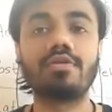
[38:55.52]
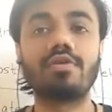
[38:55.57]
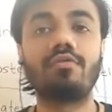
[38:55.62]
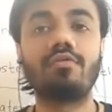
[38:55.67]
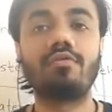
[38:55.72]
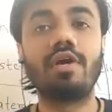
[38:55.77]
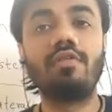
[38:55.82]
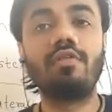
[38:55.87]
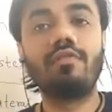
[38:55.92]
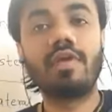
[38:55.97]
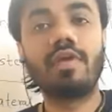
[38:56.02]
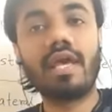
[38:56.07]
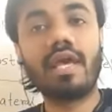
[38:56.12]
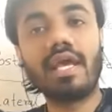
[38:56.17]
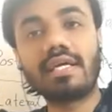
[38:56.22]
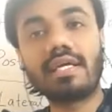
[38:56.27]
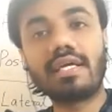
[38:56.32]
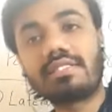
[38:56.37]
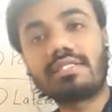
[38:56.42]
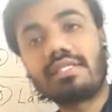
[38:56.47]
So when we
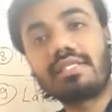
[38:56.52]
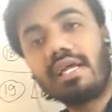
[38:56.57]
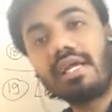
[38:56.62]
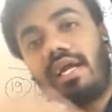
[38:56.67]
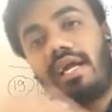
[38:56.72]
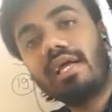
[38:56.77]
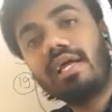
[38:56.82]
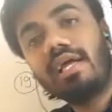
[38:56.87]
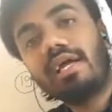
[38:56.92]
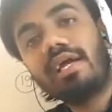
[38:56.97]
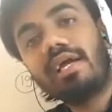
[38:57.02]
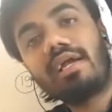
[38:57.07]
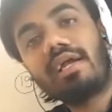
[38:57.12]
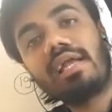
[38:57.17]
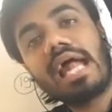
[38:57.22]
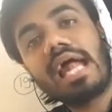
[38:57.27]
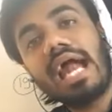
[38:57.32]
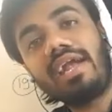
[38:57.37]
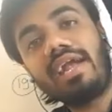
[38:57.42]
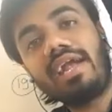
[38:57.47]
extend it
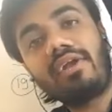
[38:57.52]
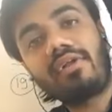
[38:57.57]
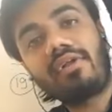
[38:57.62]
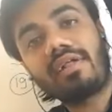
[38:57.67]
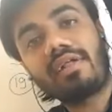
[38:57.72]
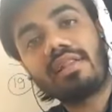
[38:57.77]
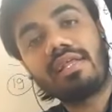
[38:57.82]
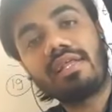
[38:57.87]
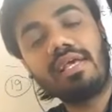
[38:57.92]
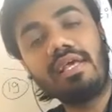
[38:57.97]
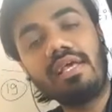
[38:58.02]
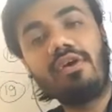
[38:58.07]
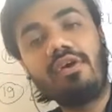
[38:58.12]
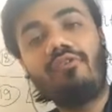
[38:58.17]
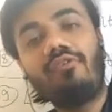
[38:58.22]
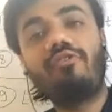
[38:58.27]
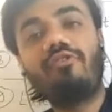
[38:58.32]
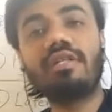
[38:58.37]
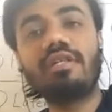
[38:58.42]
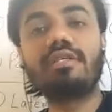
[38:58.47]
laterally,
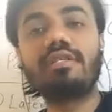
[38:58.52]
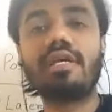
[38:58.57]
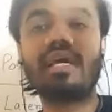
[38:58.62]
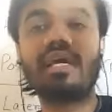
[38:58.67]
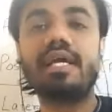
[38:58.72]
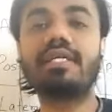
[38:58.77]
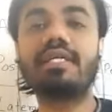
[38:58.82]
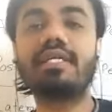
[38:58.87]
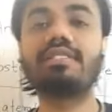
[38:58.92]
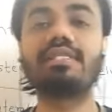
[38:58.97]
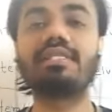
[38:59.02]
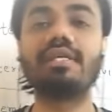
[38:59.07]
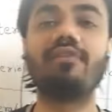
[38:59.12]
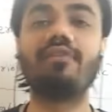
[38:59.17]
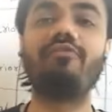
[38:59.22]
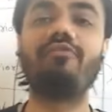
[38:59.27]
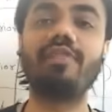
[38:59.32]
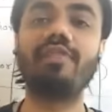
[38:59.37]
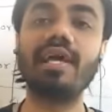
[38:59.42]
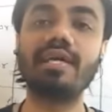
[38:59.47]
one gets
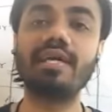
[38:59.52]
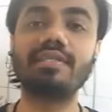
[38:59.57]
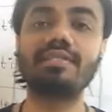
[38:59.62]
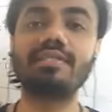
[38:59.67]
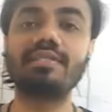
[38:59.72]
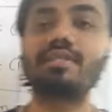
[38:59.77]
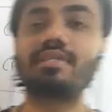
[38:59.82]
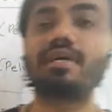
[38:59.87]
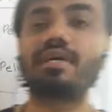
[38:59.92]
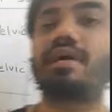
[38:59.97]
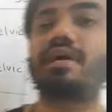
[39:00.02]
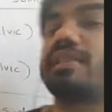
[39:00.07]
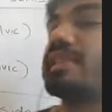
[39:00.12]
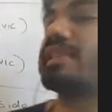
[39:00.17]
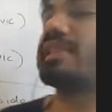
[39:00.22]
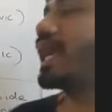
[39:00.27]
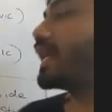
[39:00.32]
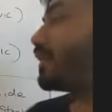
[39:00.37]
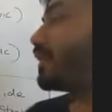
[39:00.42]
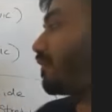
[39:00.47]
flexed
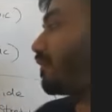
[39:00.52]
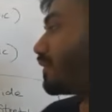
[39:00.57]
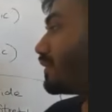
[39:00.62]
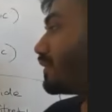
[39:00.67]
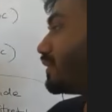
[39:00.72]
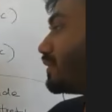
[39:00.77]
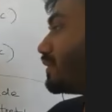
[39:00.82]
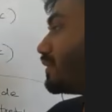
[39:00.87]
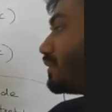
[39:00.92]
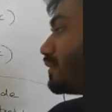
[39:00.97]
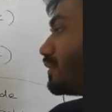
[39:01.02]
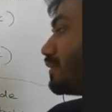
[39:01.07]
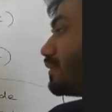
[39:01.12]
laterally.